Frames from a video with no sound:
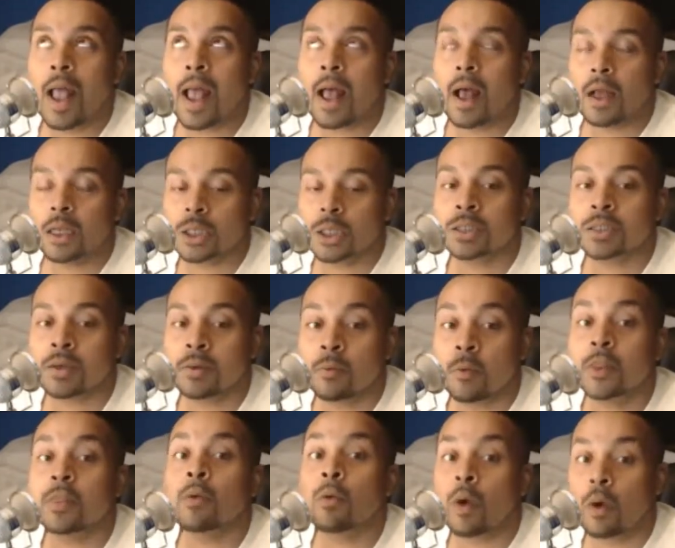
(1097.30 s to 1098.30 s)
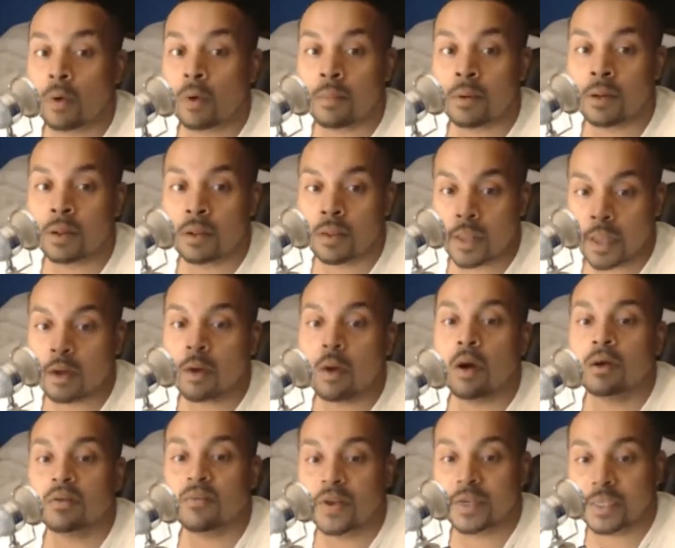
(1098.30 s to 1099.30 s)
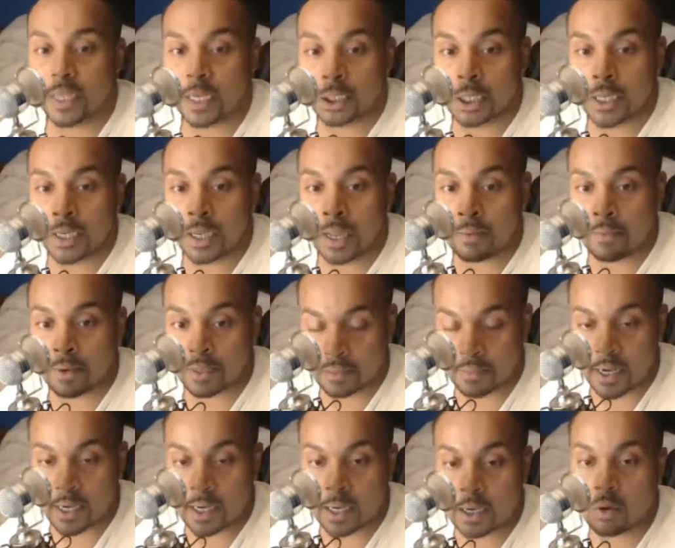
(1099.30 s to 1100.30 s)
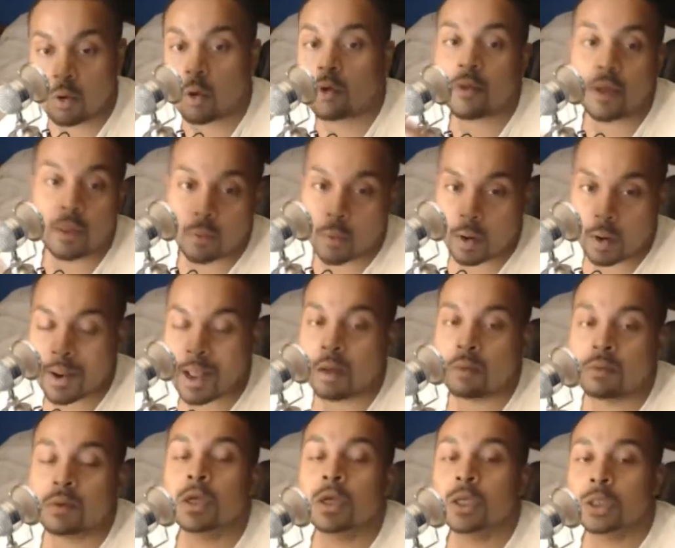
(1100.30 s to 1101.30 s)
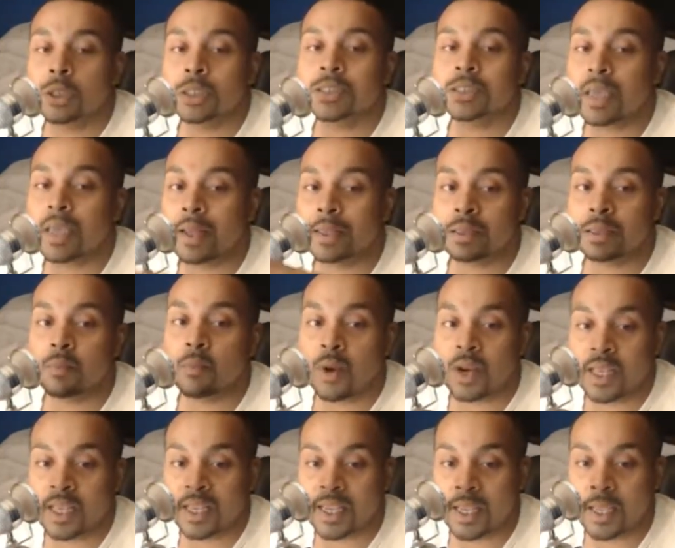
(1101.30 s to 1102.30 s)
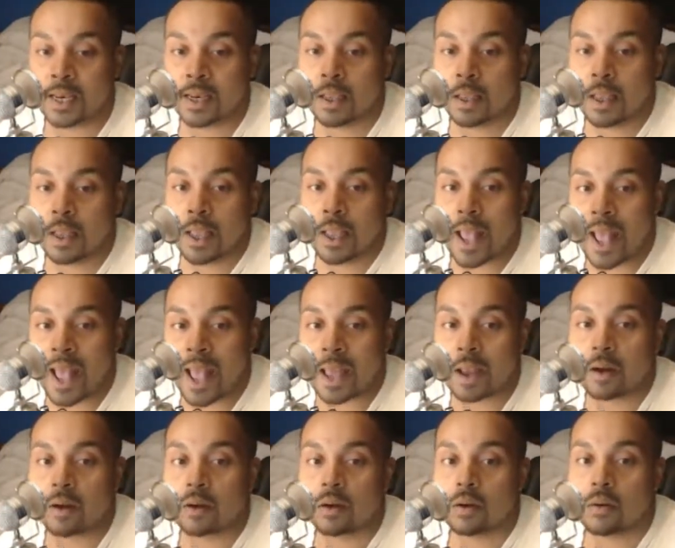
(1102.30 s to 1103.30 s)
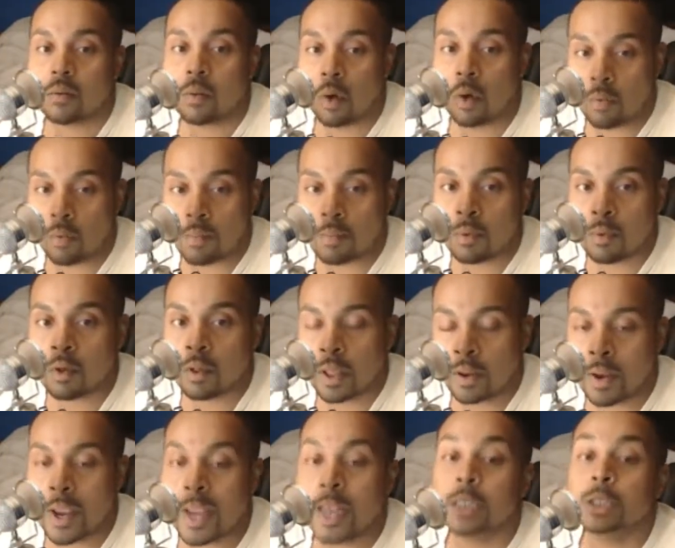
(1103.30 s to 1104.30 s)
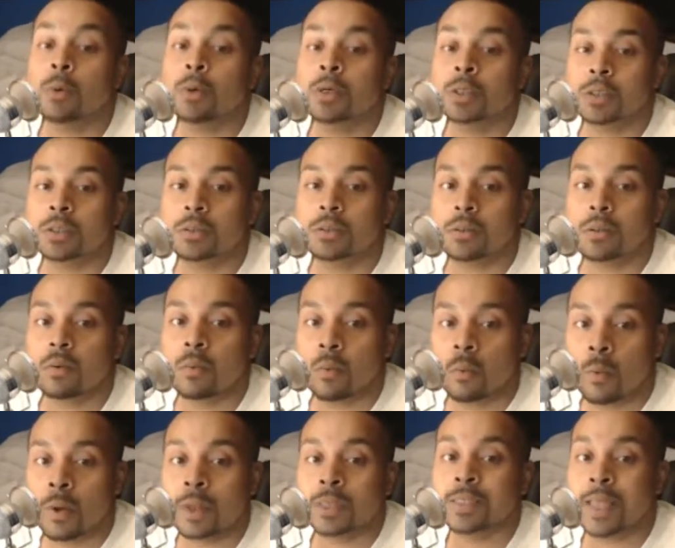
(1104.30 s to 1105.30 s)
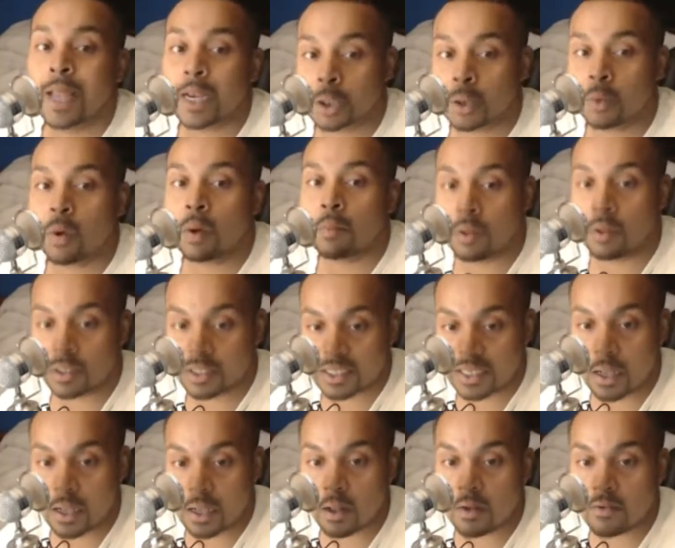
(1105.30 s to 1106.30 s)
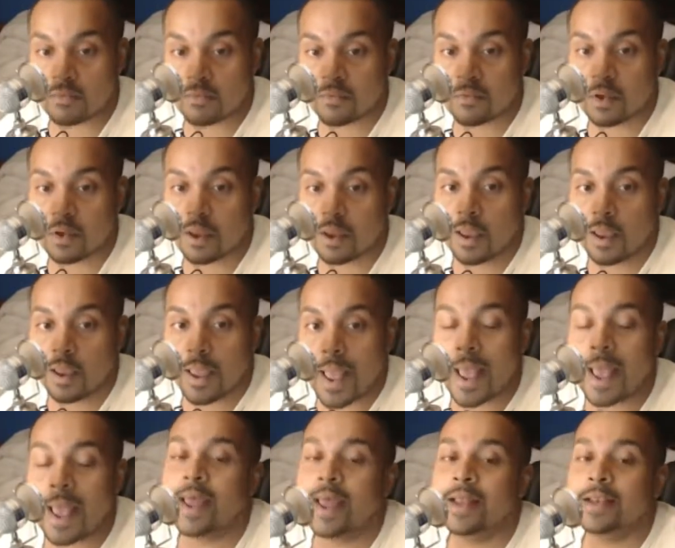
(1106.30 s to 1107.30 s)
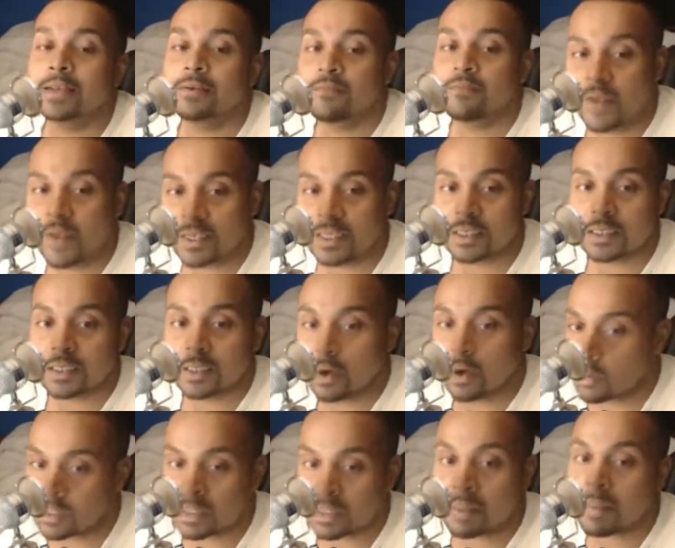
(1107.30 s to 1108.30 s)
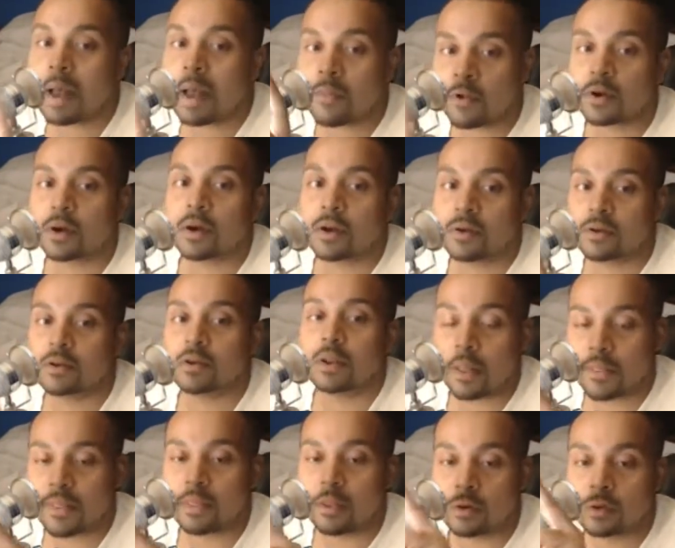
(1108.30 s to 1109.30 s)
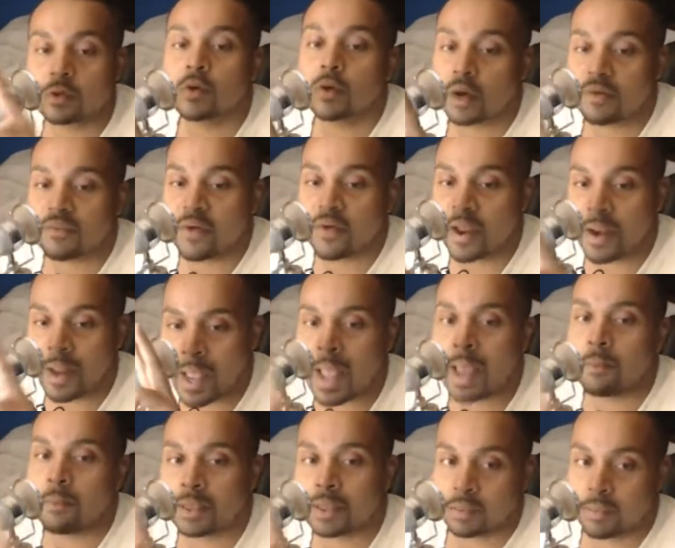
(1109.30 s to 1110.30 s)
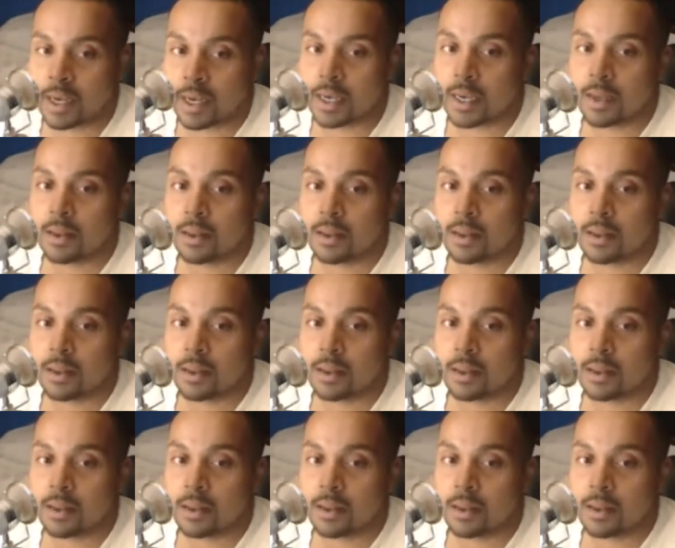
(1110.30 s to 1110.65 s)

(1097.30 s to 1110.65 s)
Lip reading: Shinsuke win the Royal Rumble and go on to face AJ at WrestleMania, or the other way around. Shinsuke ends up winning it at Royal Rumble, and AJ wins the actual Rumble itself and faces. Somehow I think those two are gonna fight at WrestleMania.